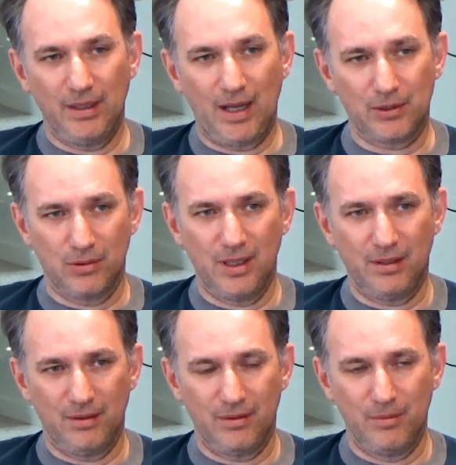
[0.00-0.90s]

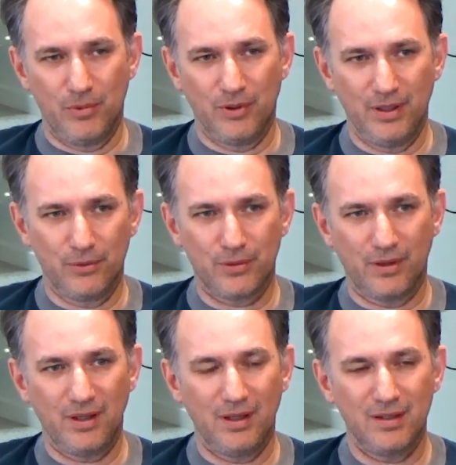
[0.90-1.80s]
Actually, the more
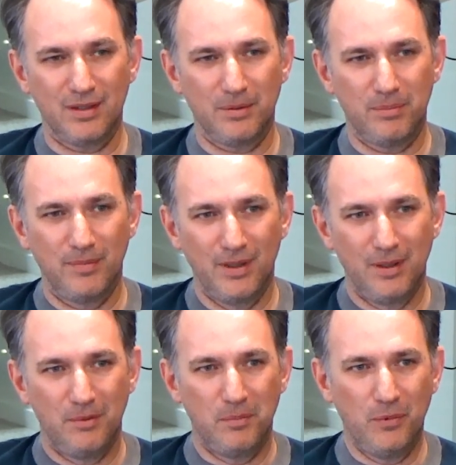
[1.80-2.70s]
interesting thing is that
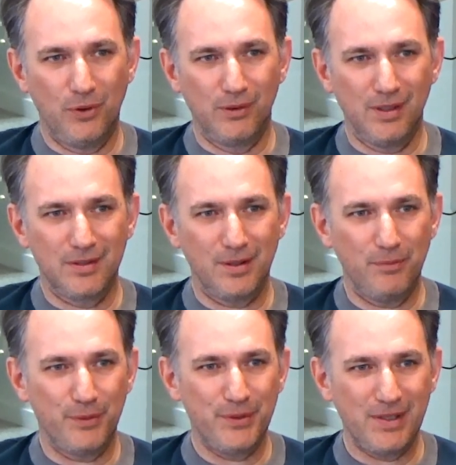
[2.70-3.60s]
more or less
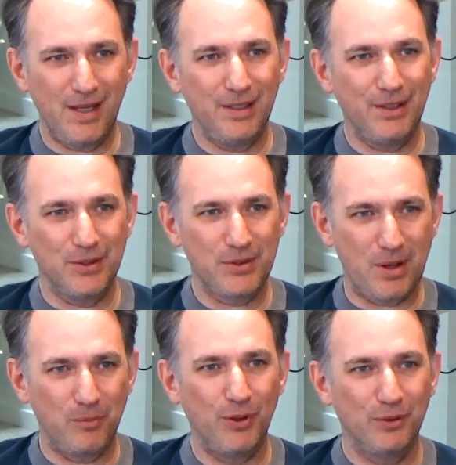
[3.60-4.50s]
every state has
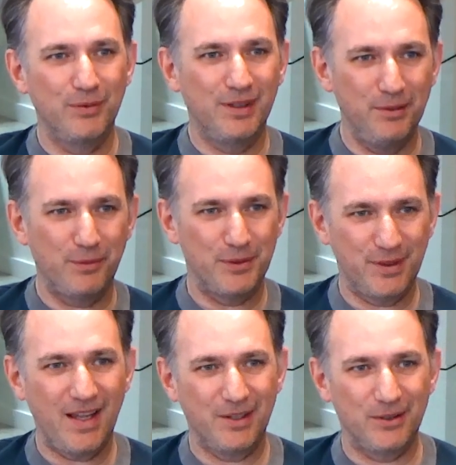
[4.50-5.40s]
somewhat of a different
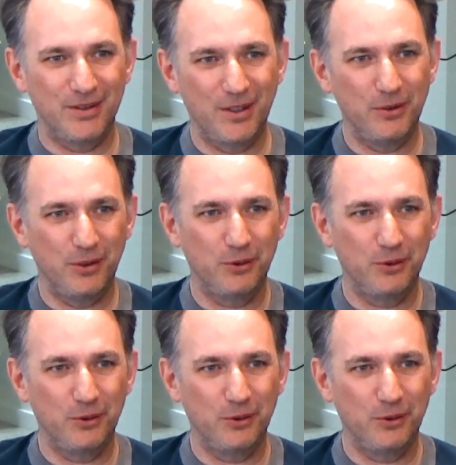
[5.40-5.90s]
standard that you